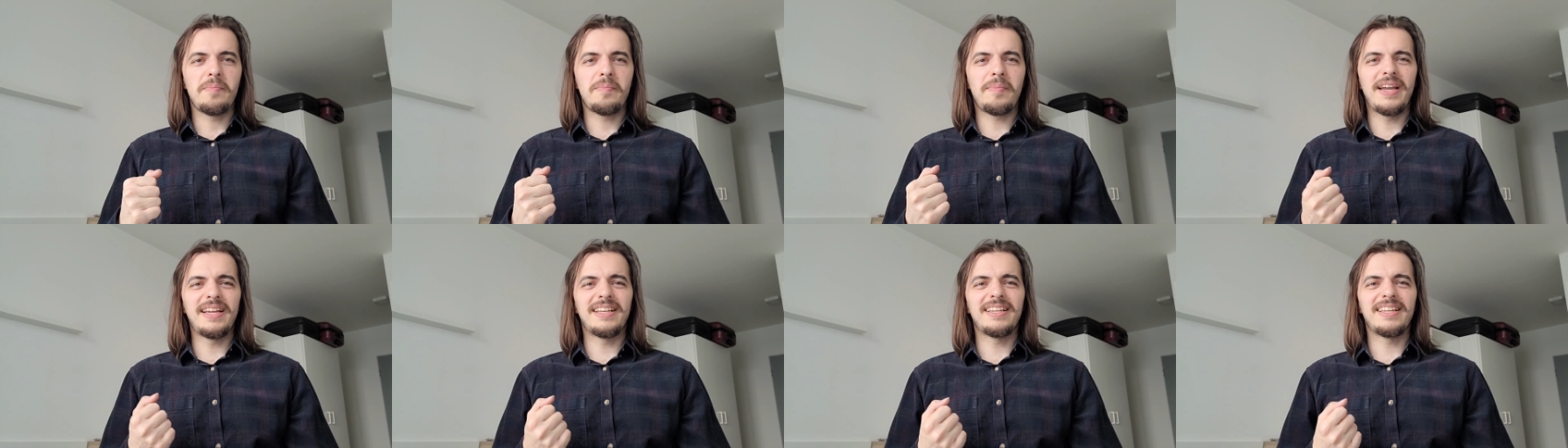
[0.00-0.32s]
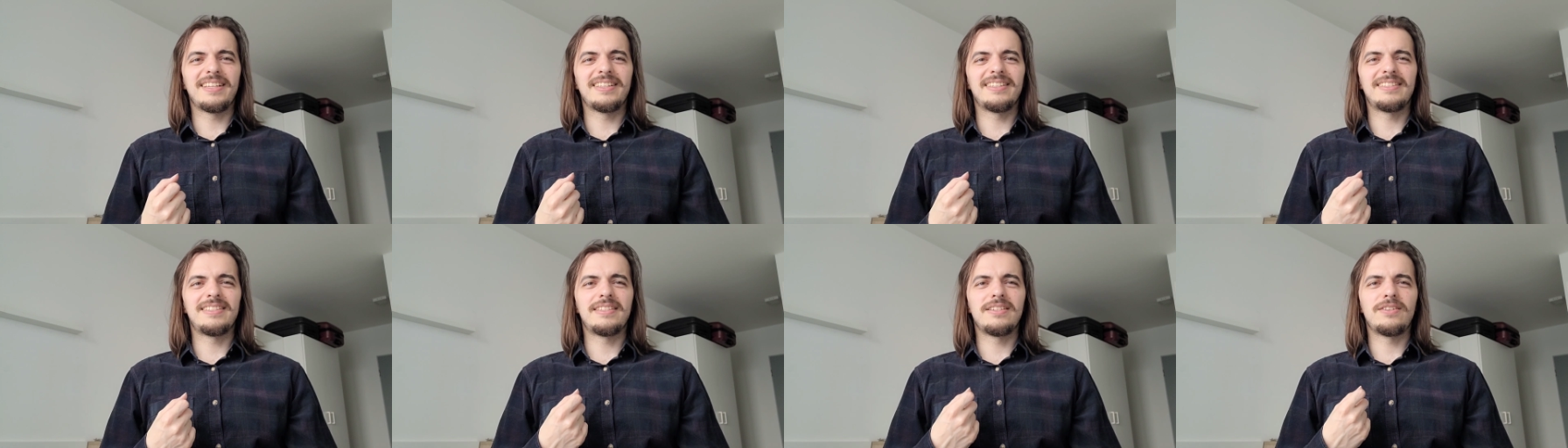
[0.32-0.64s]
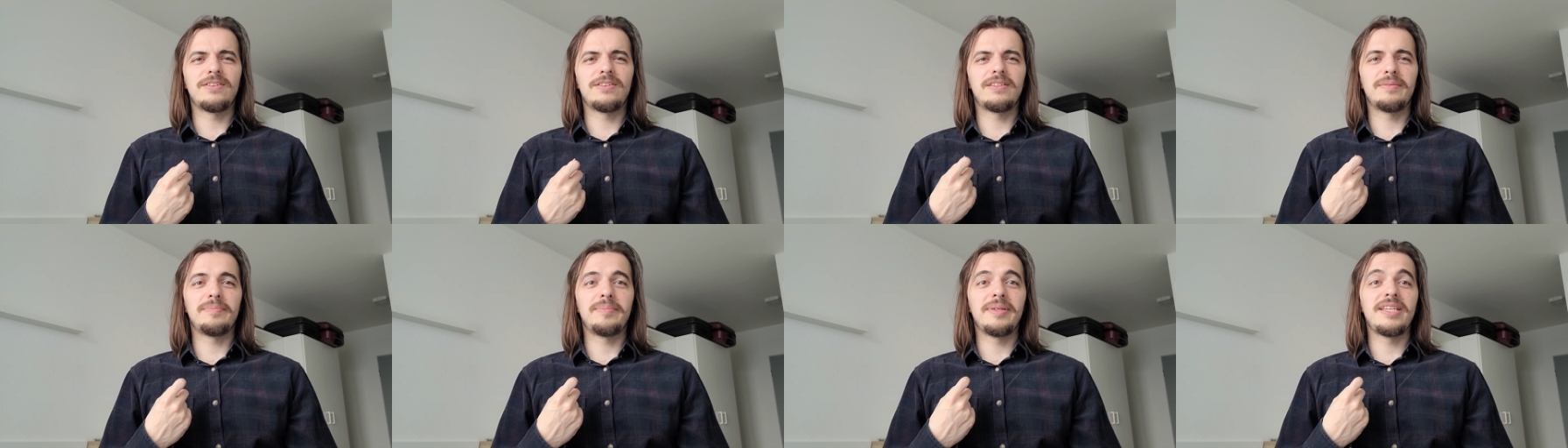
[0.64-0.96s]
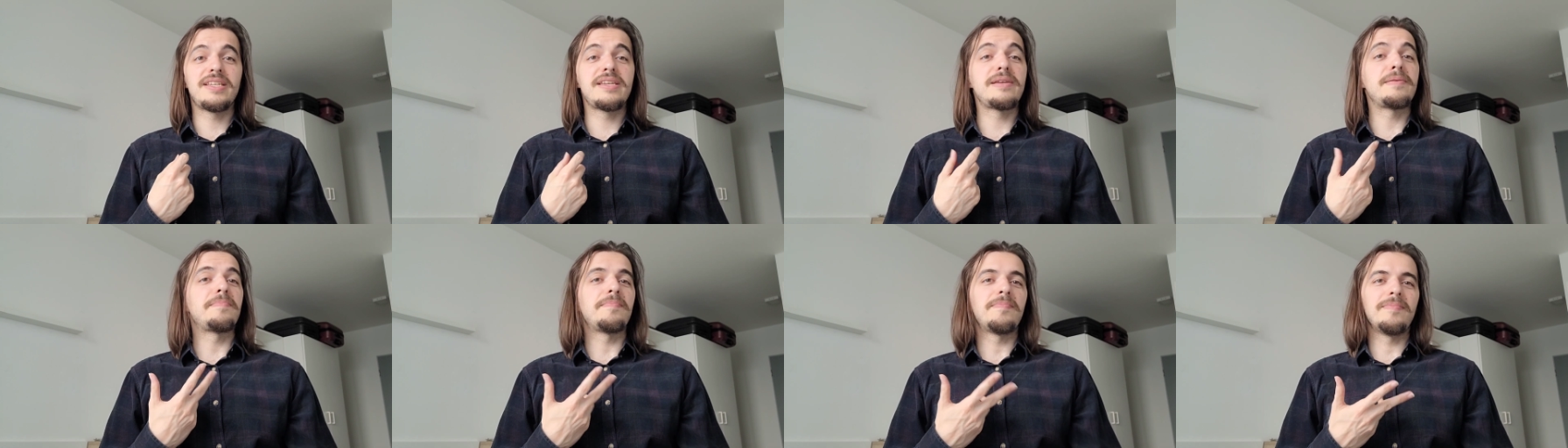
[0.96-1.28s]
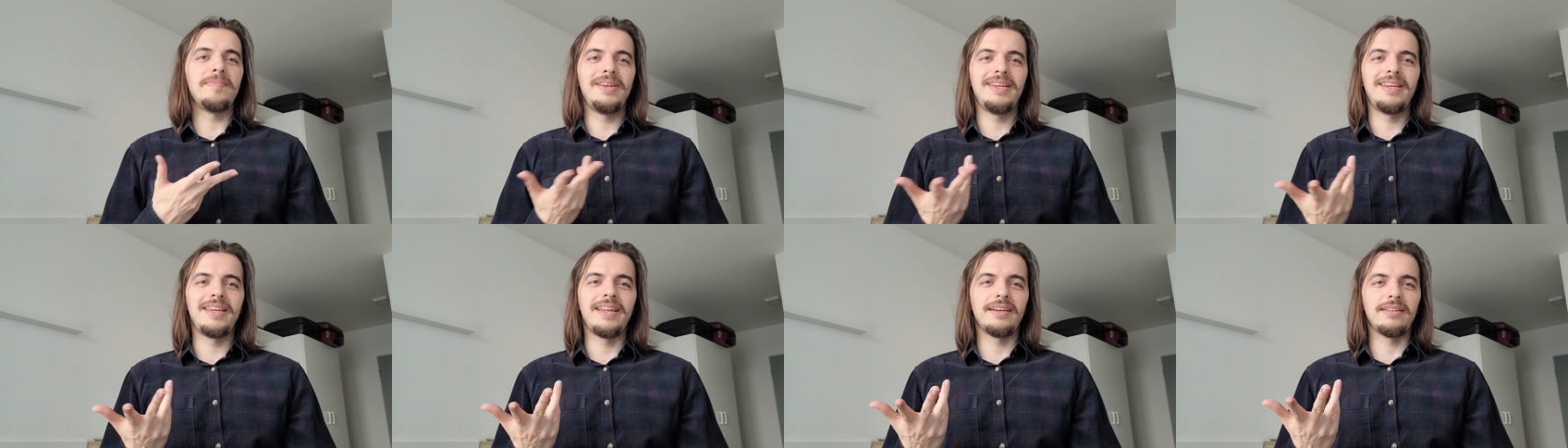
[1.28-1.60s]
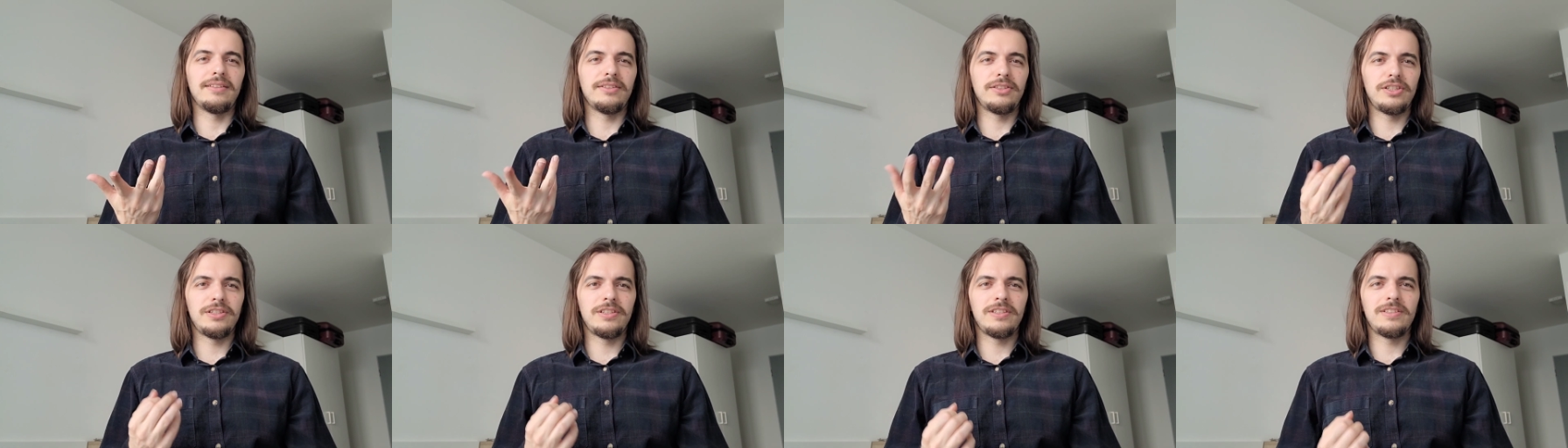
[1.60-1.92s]
might consider to be
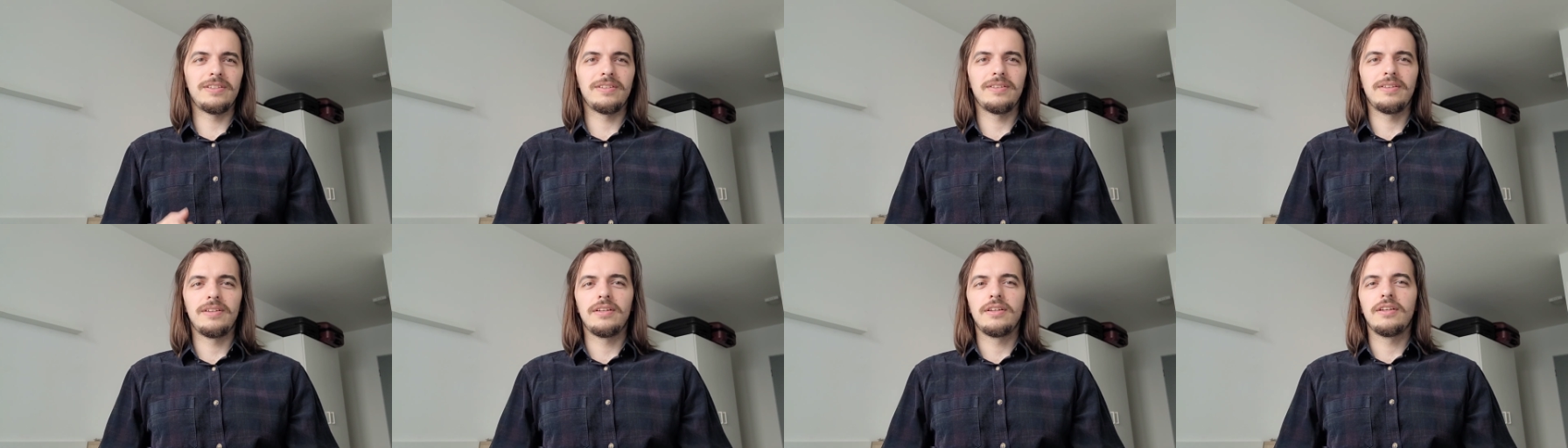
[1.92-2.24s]
negligent.